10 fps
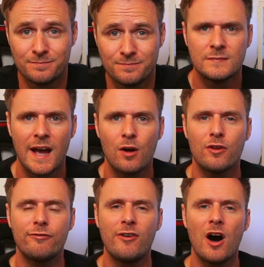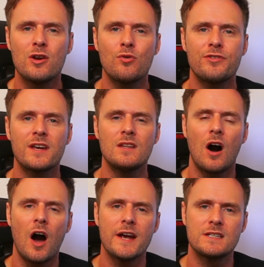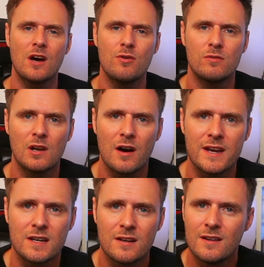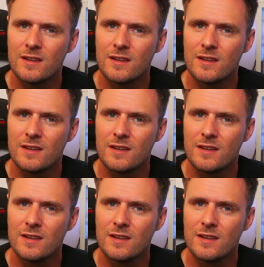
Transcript: Now, the final thing that I don't like,